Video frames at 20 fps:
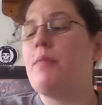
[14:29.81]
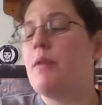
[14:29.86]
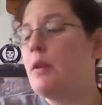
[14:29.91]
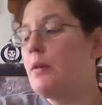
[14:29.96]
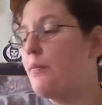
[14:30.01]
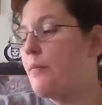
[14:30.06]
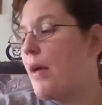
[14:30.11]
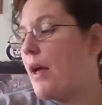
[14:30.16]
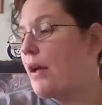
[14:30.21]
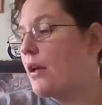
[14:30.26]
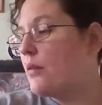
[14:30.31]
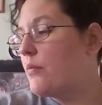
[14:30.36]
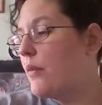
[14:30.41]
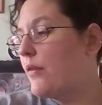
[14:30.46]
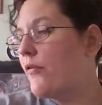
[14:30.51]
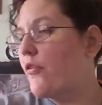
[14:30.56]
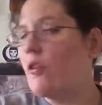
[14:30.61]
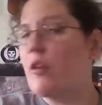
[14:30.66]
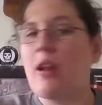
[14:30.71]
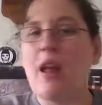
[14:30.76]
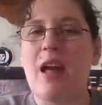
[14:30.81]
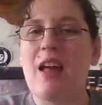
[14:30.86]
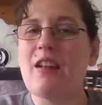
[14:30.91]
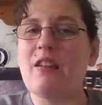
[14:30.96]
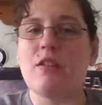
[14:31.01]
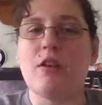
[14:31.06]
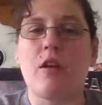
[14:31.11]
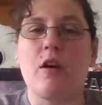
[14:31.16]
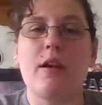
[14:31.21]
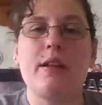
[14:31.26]
put it back on my phone. I
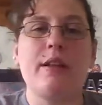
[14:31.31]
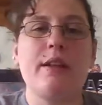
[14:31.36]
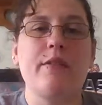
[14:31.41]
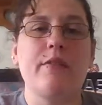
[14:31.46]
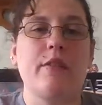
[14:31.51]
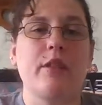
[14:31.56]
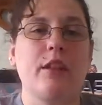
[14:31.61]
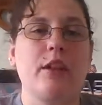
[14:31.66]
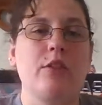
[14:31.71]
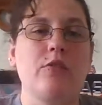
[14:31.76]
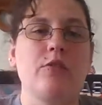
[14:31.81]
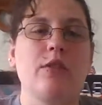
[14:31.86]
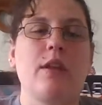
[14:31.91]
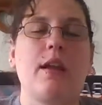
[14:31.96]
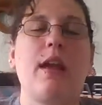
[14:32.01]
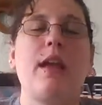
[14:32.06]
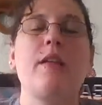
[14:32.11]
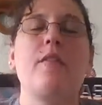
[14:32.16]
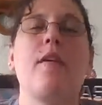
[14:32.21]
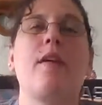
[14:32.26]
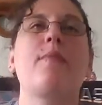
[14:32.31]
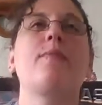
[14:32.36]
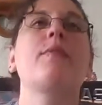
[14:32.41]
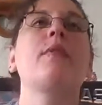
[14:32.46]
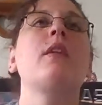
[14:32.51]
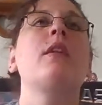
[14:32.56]
don't know. I didn't really use it. Anyway,